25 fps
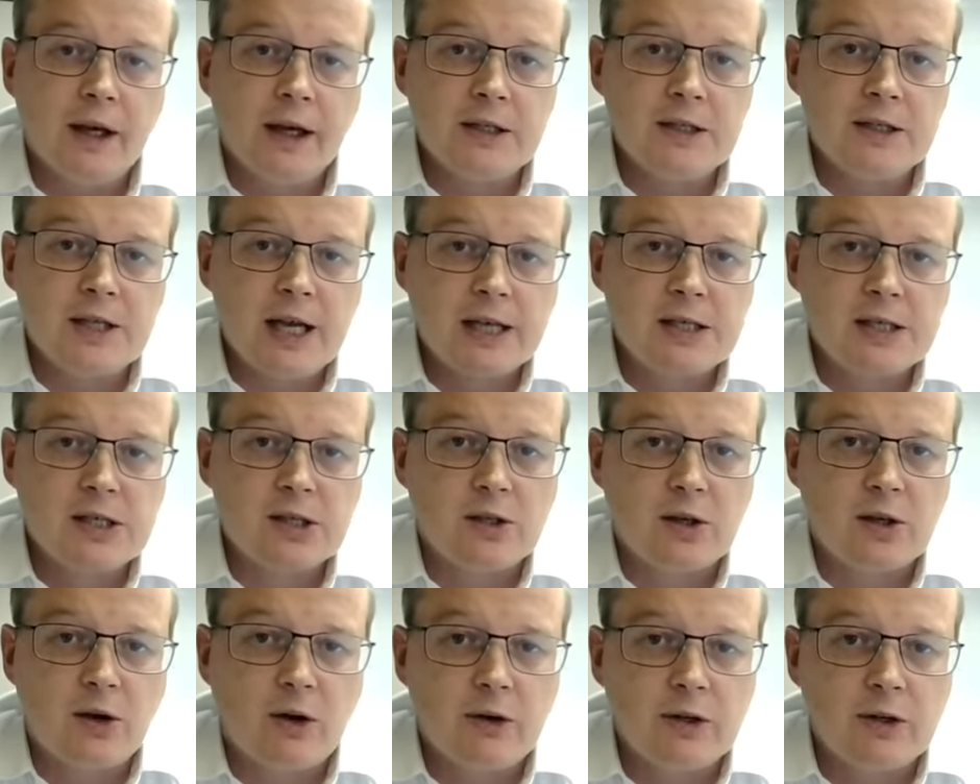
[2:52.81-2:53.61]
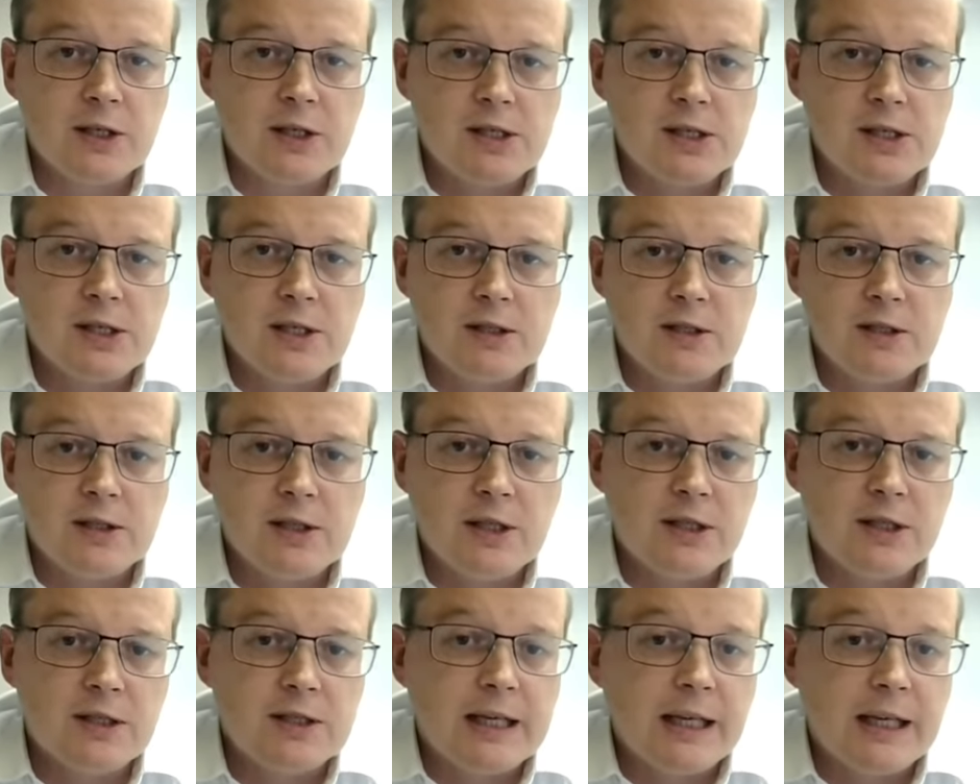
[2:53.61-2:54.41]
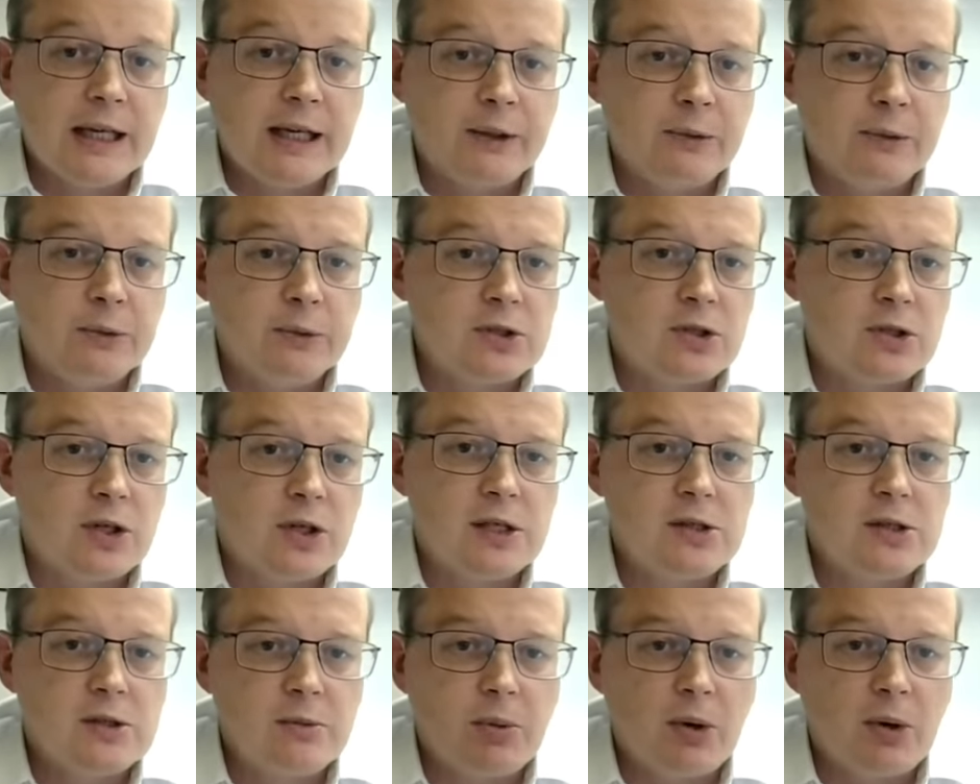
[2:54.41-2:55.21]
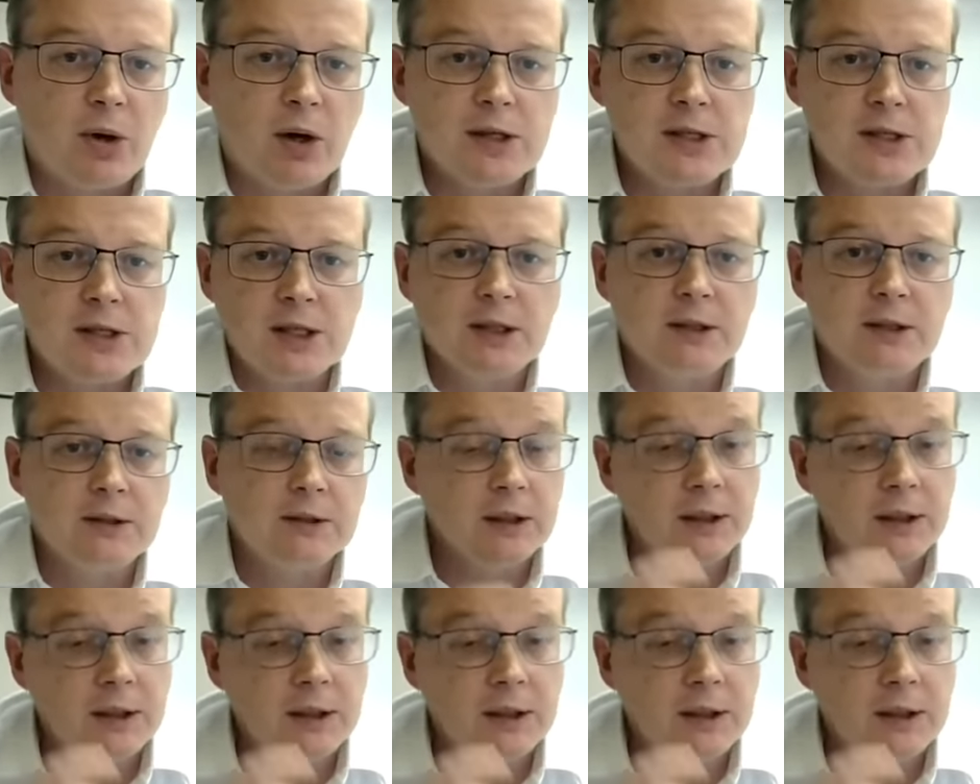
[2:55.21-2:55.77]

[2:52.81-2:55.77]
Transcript: tax authorities in dealing with transfer pricing.